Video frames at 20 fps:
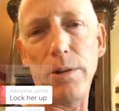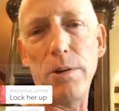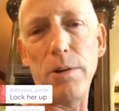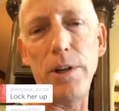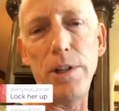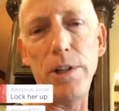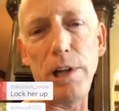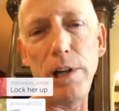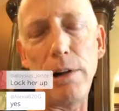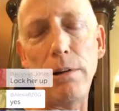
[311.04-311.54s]
heard
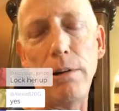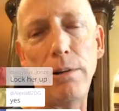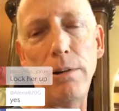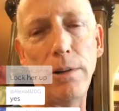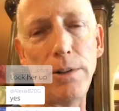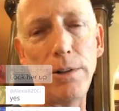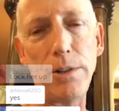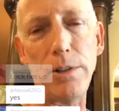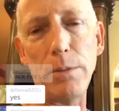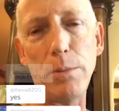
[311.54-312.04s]
right now
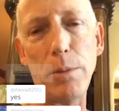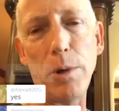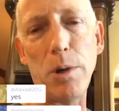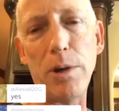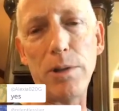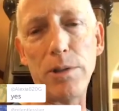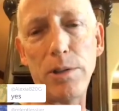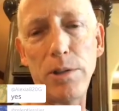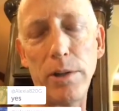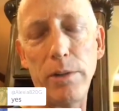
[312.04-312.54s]

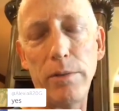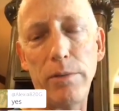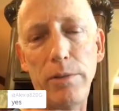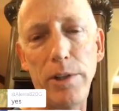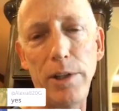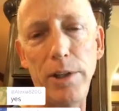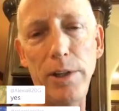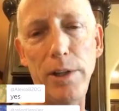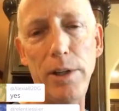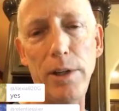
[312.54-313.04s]
is
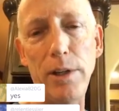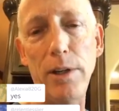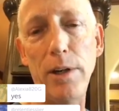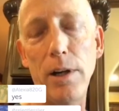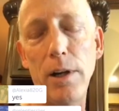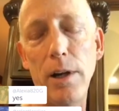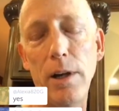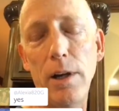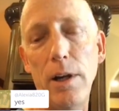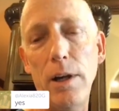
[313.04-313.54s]
that
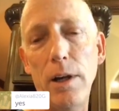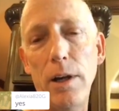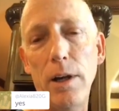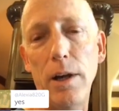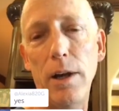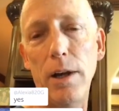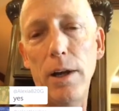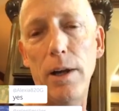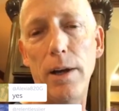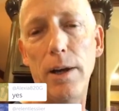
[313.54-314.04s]

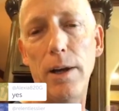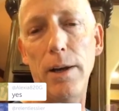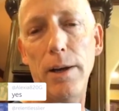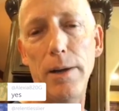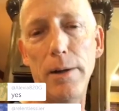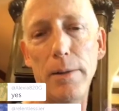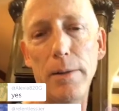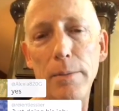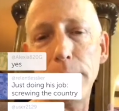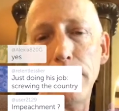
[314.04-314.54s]
is this